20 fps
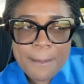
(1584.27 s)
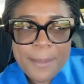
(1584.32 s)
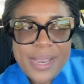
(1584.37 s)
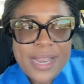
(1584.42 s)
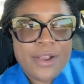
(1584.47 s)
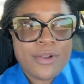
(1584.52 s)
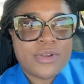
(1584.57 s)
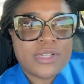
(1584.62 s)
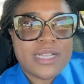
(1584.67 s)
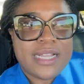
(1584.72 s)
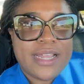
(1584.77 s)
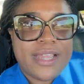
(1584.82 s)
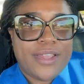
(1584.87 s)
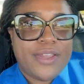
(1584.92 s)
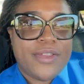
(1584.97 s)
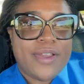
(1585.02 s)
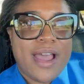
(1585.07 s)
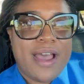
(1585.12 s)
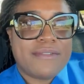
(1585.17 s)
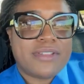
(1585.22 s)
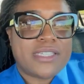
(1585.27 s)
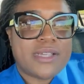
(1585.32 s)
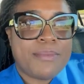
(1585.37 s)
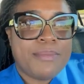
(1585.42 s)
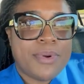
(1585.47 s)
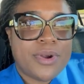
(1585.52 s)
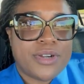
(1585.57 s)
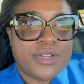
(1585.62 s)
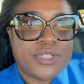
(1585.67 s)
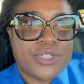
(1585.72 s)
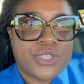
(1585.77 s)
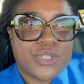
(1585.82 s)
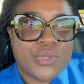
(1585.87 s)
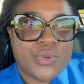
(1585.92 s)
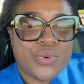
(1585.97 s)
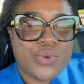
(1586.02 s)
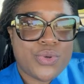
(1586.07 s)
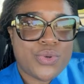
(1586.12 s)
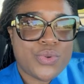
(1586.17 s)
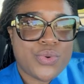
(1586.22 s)
But I know, like, you have some persons
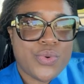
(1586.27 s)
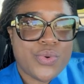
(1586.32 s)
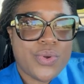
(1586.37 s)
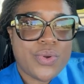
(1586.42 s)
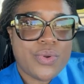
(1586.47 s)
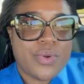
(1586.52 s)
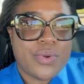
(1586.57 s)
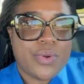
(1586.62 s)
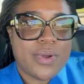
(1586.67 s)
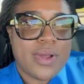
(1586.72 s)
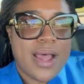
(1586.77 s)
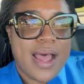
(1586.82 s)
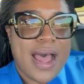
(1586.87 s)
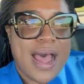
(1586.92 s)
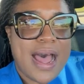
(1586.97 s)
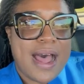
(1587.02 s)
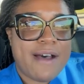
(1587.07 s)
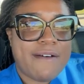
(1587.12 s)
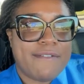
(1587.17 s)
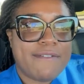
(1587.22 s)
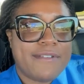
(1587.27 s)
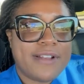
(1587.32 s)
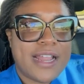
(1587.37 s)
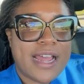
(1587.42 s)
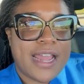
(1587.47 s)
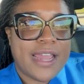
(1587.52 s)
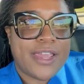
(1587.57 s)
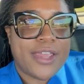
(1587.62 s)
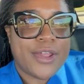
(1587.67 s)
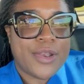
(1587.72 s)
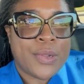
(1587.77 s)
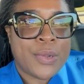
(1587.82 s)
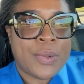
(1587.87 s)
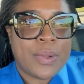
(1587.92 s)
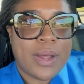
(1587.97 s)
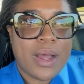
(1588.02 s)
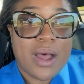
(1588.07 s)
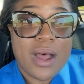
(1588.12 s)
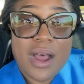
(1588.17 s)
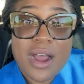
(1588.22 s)
who do have, like, you
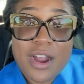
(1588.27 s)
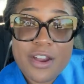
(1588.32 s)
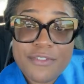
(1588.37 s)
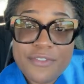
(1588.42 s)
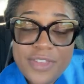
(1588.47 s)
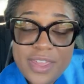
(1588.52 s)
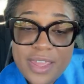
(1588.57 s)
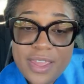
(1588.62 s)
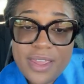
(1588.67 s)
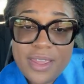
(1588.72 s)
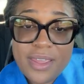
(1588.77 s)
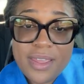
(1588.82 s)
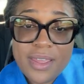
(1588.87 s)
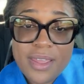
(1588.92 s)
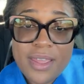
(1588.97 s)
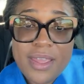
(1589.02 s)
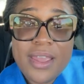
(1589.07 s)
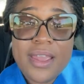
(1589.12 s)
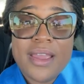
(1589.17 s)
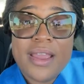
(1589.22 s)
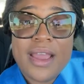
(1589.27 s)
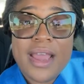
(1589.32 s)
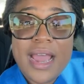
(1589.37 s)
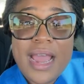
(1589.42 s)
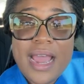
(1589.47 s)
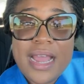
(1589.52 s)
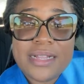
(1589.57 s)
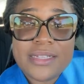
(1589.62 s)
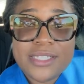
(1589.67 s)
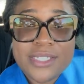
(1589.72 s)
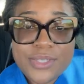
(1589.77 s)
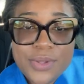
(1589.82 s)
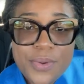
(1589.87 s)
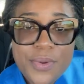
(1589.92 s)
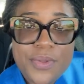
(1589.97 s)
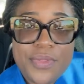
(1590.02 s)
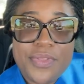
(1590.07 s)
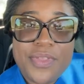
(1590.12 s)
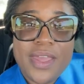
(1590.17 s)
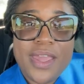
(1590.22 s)
know, a RV, and
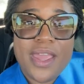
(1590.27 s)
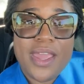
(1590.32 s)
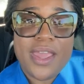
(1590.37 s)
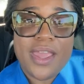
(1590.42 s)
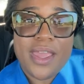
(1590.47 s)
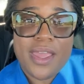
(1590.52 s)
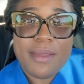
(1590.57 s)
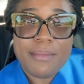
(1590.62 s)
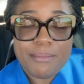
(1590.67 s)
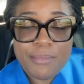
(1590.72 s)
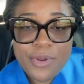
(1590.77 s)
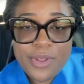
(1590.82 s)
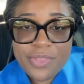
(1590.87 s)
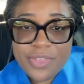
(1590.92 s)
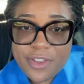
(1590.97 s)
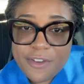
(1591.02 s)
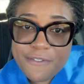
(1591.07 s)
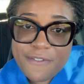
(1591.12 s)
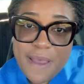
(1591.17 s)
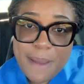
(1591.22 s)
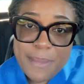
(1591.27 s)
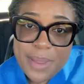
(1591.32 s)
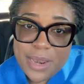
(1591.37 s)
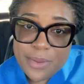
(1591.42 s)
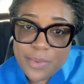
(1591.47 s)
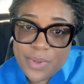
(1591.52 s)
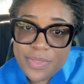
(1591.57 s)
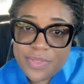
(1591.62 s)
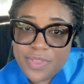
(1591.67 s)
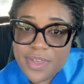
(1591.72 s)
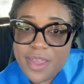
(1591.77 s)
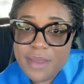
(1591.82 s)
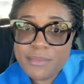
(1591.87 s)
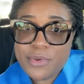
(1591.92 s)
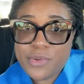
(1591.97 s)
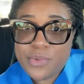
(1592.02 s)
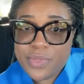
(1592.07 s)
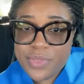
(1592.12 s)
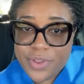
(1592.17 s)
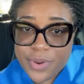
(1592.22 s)
so they bring their family with
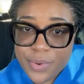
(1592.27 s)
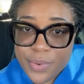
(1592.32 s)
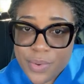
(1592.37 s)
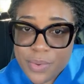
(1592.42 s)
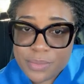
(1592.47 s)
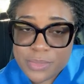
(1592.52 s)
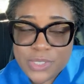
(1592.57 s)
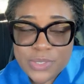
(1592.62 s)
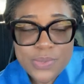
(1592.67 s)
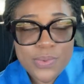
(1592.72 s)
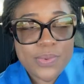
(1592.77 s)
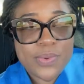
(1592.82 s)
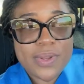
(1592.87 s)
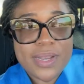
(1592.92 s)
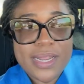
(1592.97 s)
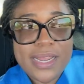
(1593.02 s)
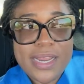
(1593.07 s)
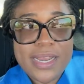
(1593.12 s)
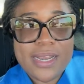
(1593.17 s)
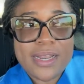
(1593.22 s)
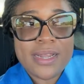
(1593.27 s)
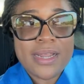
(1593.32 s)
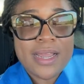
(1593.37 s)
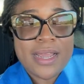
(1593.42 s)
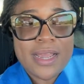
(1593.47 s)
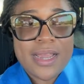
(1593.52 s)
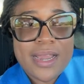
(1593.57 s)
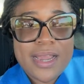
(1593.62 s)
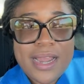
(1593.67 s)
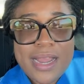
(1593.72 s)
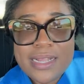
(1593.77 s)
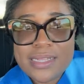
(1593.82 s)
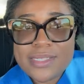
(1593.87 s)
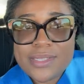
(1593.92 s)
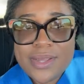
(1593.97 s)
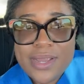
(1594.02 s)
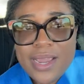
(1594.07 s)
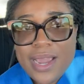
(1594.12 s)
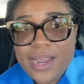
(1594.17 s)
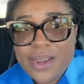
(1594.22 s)
them, do their homeschooling, and
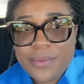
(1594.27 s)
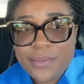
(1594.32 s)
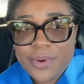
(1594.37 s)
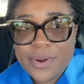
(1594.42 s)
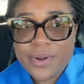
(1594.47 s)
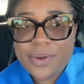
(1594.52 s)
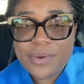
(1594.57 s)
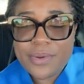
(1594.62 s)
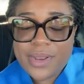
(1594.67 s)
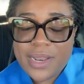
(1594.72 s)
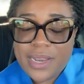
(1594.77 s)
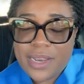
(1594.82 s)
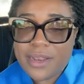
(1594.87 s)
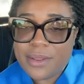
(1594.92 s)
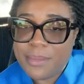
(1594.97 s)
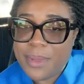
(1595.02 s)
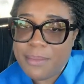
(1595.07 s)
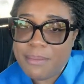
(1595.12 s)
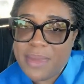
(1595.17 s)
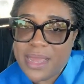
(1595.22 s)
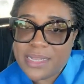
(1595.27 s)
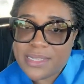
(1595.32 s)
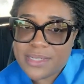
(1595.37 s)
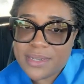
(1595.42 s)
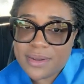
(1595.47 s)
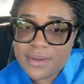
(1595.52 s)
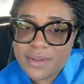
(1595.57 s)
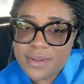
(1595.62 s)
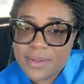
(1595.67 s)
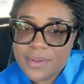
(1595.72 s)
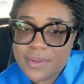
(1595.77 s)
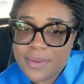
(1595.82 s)
so it kind of work out a little bit better.